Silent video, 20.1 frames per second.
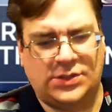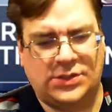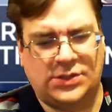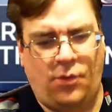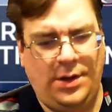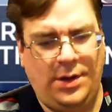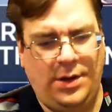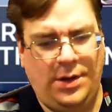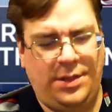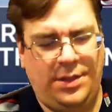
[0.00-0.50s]
So
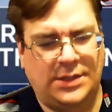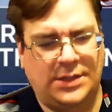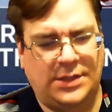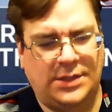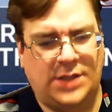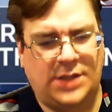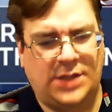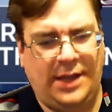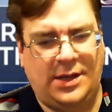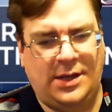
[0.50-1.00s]
one of the things
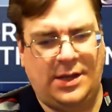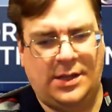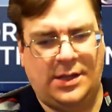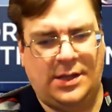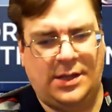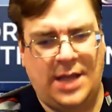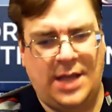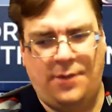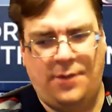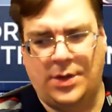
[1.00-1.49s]
I
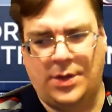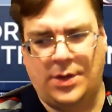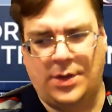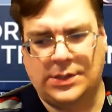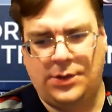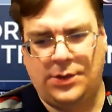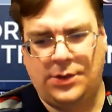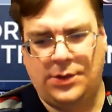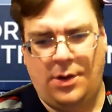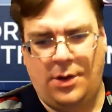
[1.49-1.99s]
did with
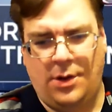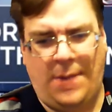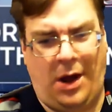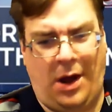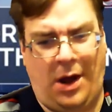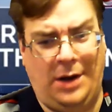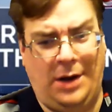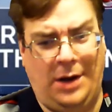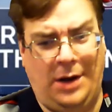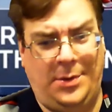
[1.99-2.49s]
my
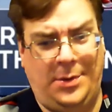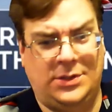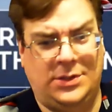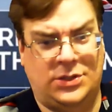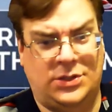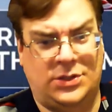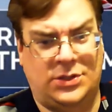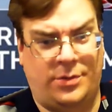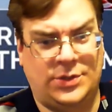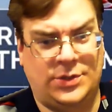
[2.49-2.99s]
Audible
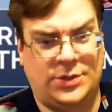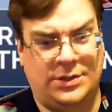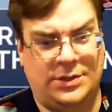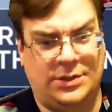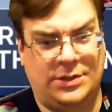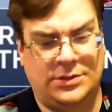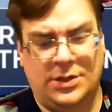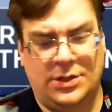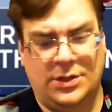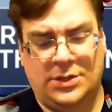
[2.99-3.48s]
subscription